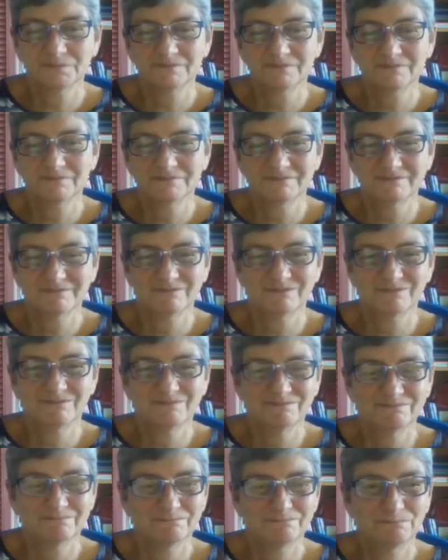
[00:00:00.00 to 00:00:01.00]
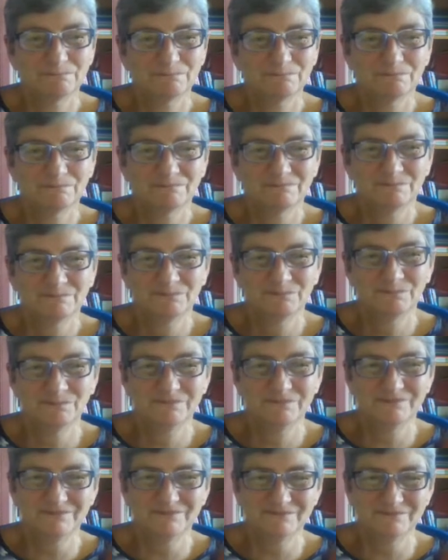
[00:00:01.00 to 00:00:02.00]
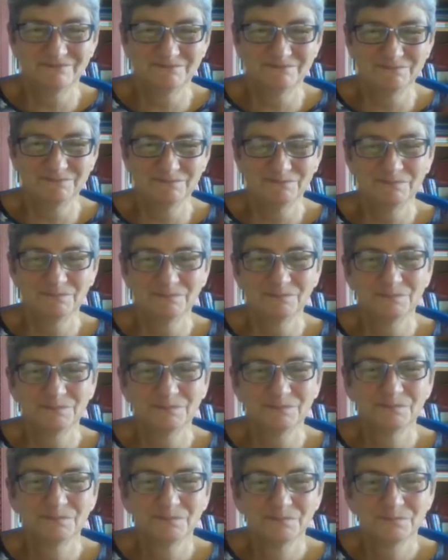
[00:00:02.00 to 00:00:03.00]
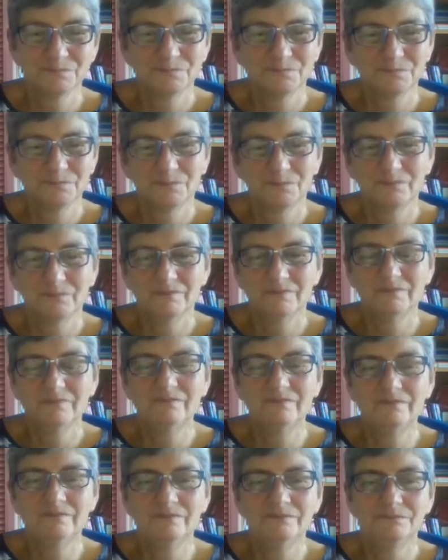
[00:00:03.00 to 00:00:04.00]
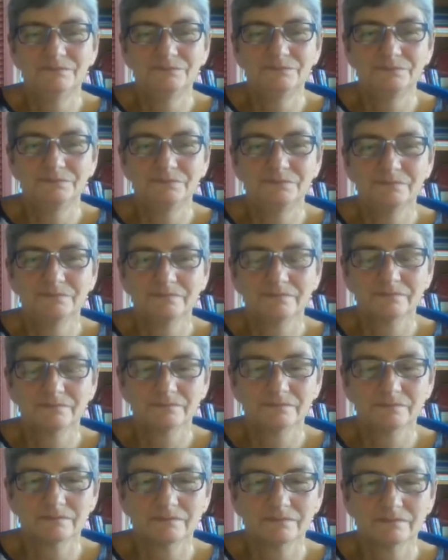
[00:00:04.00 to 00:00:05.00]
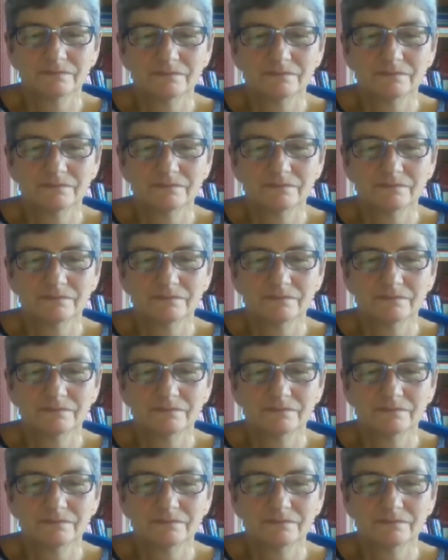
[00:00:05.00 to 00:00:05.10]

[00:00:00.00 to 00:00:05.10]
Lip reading: The person shown says nothing.